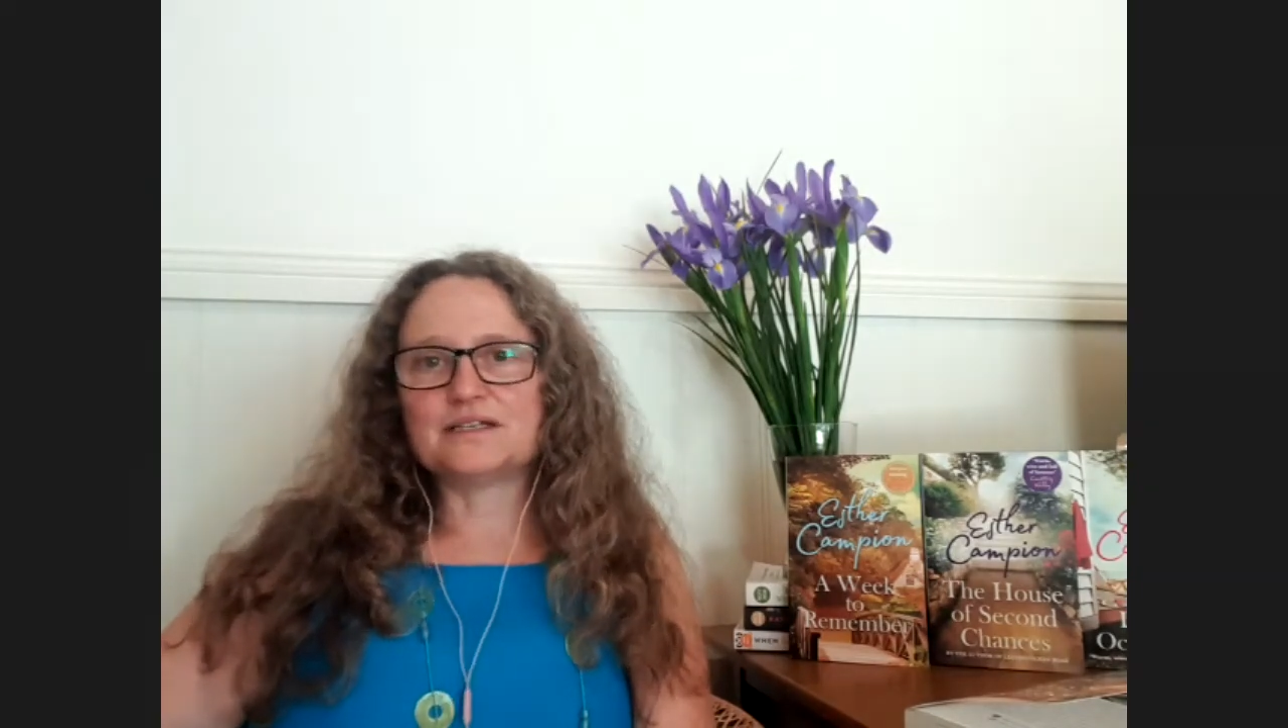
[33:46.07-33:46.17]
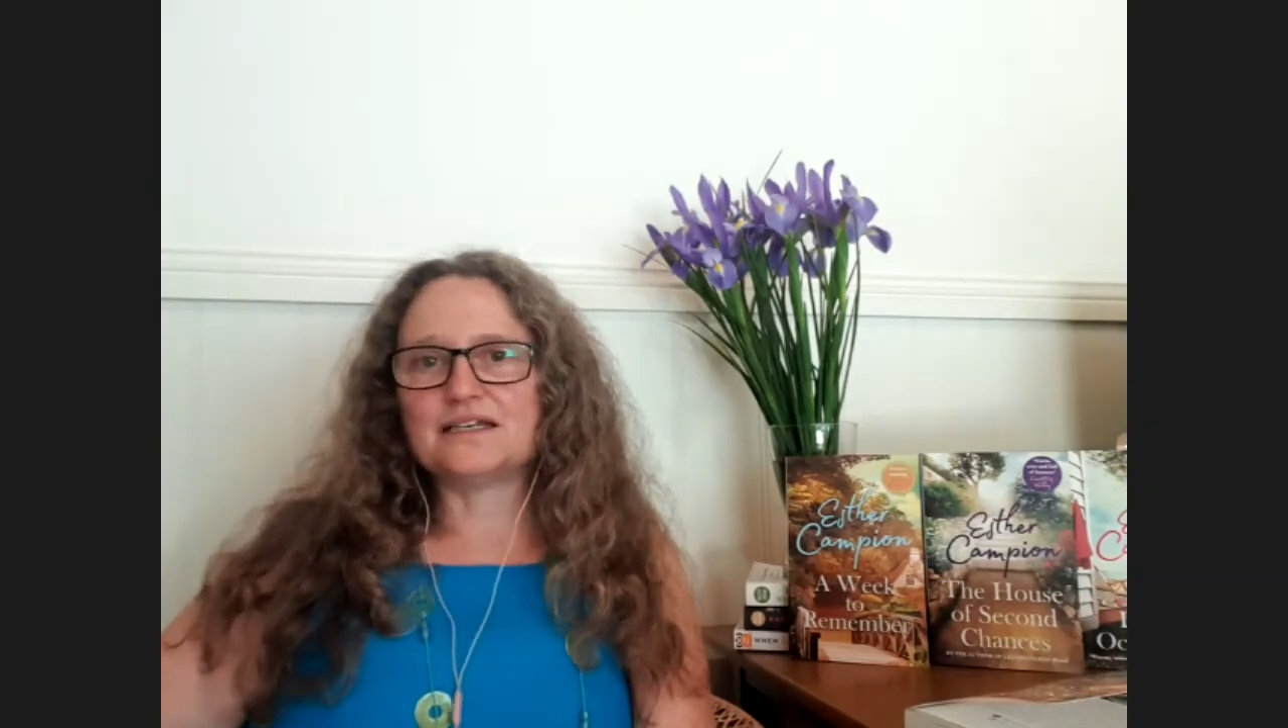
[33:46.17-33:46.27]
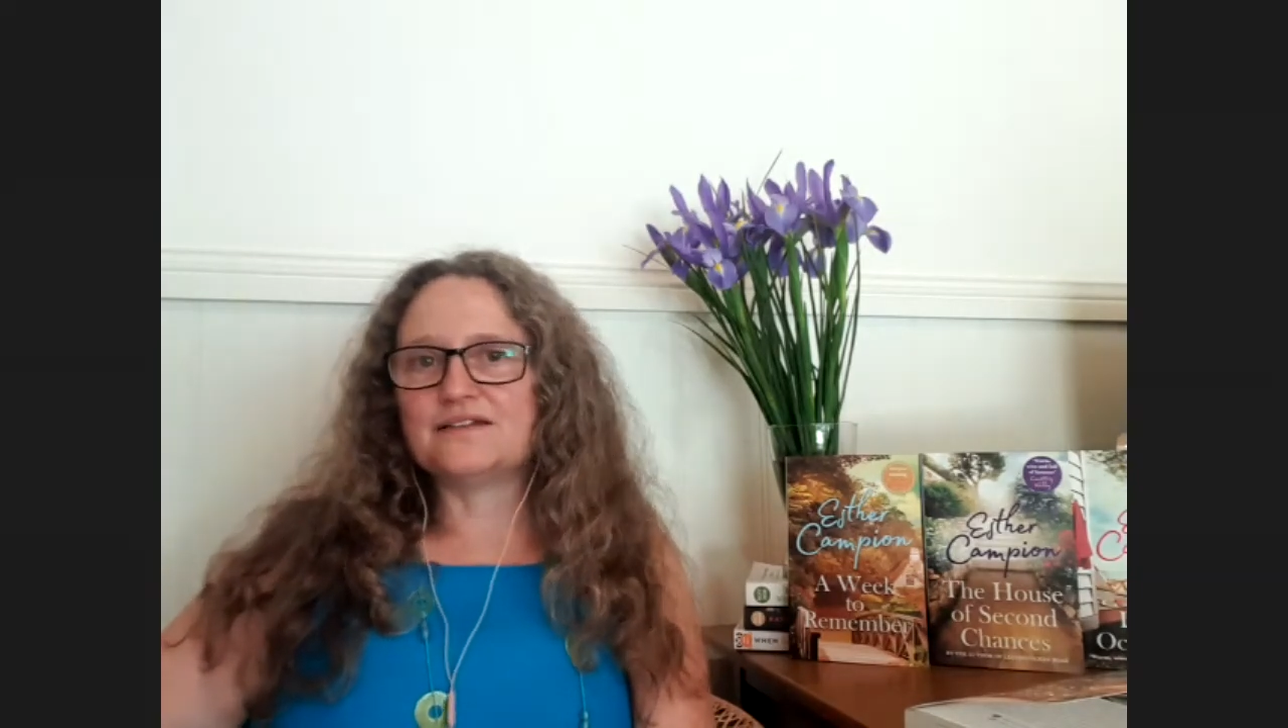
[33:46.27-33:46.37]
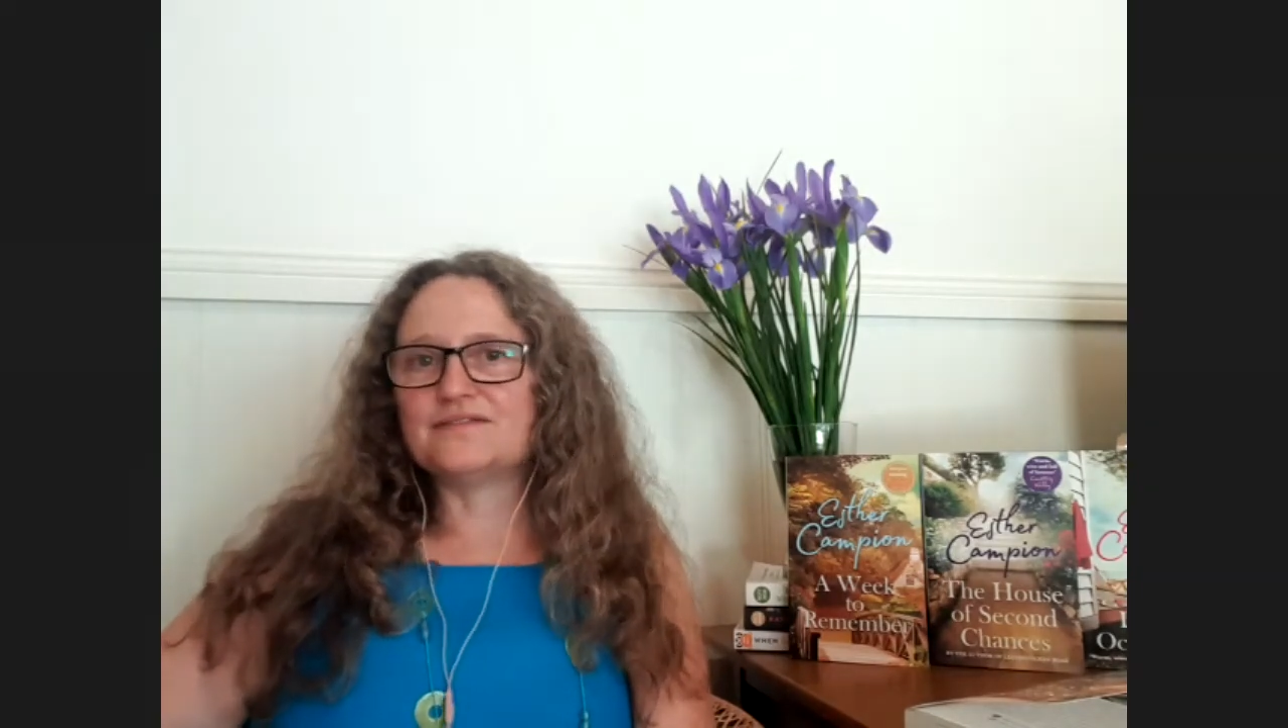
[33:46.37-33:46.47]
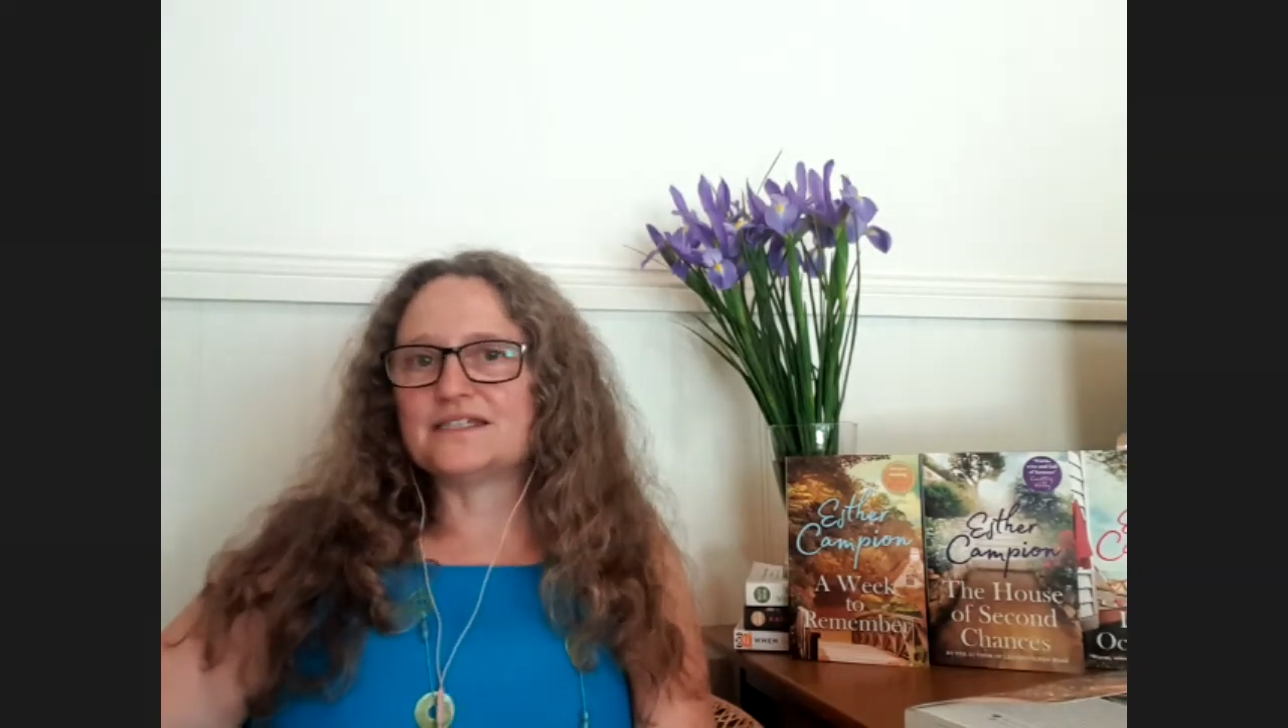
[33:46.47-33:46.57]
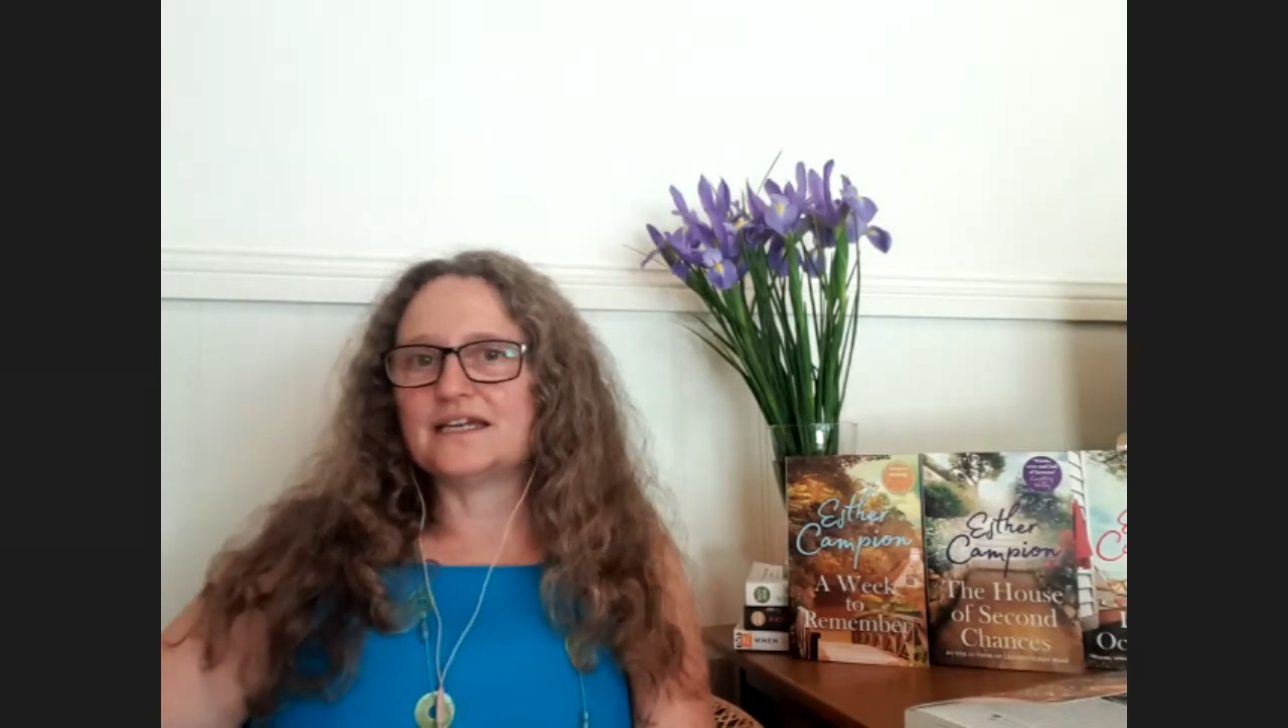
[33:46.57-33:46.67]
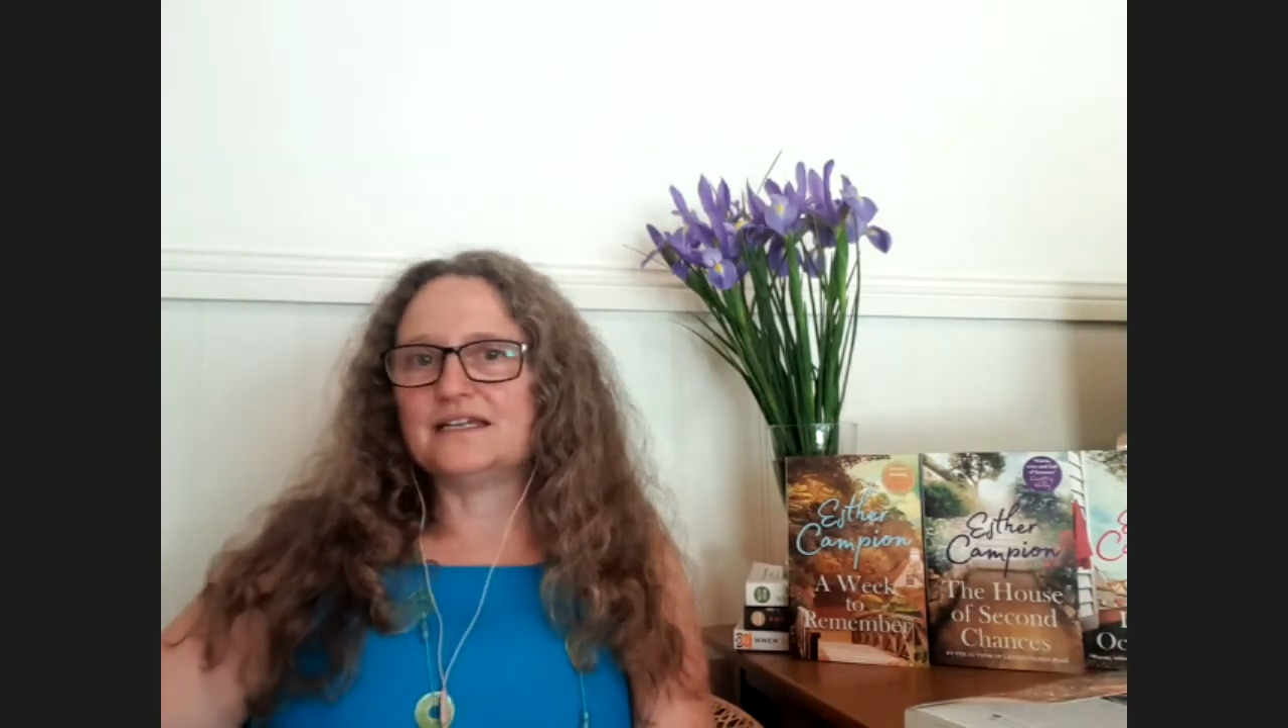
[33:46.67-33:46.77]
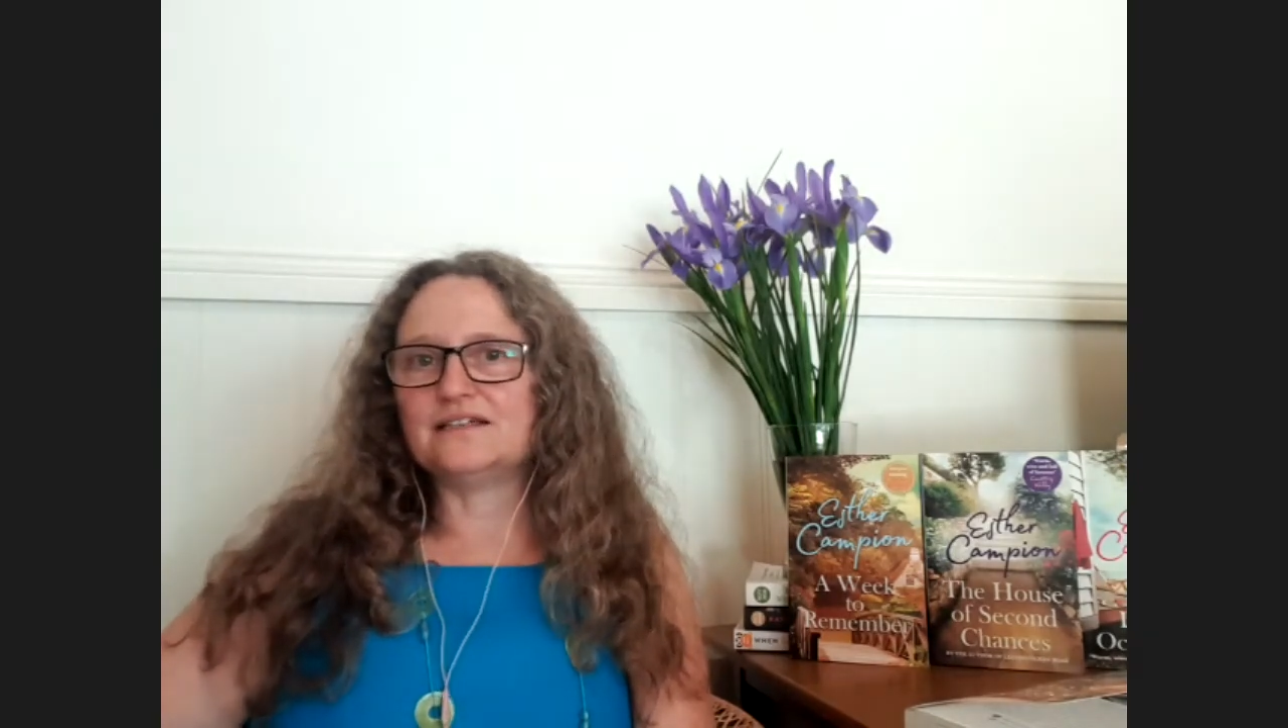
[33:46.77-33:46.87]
lifestyle.